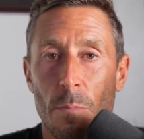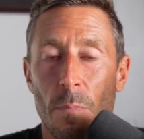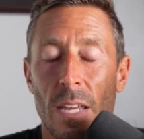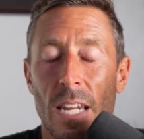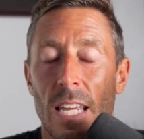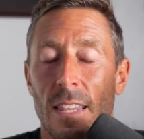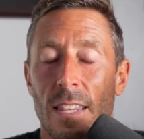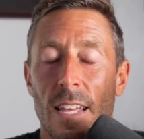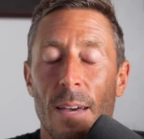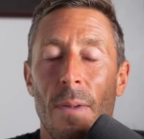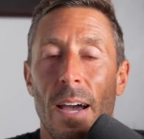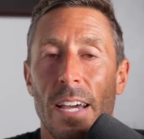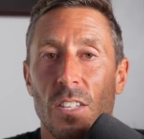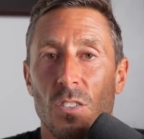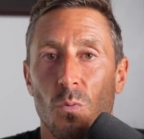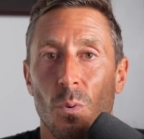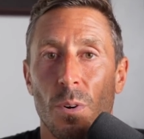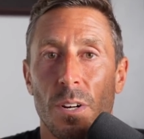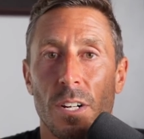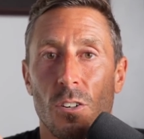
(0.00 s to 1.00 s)
meaning that
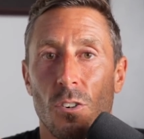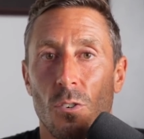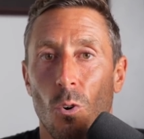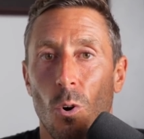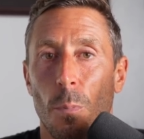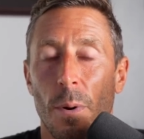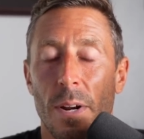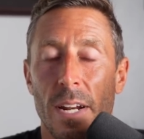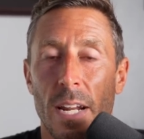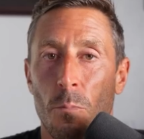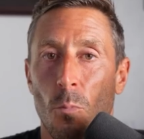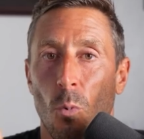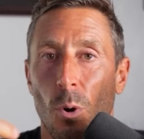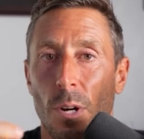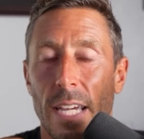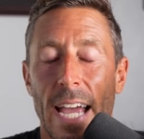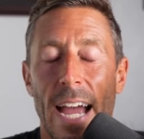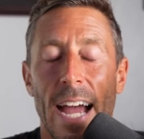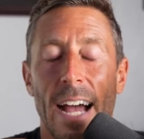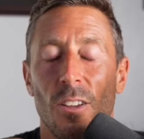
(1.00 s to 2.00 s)
mice were incorporating
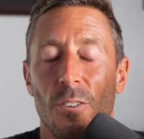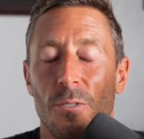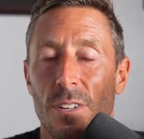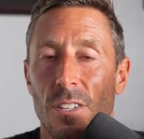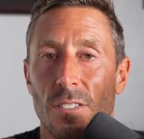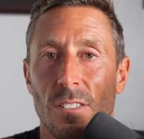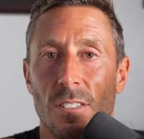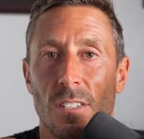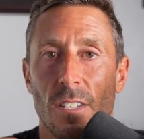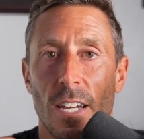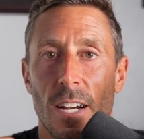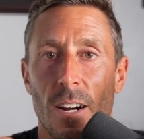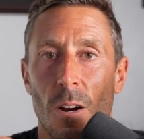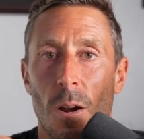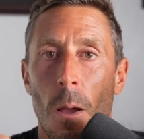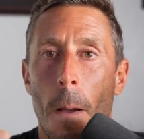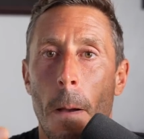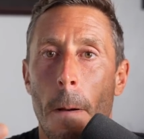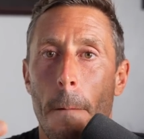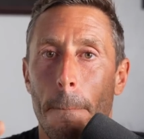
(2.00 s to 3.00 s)
more calories into
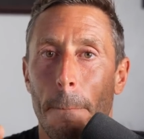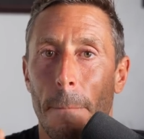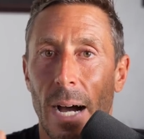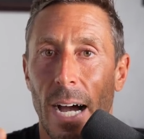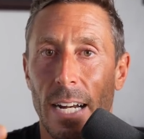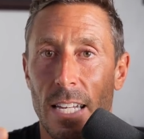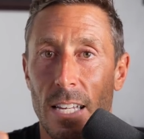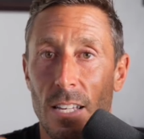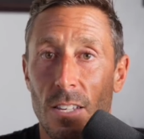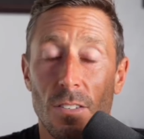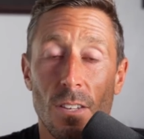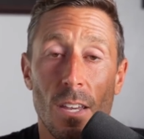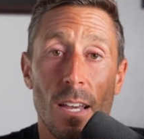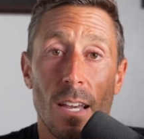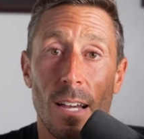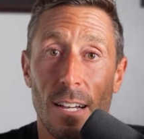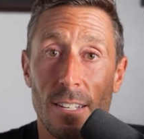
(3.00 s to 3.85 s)
their bodies.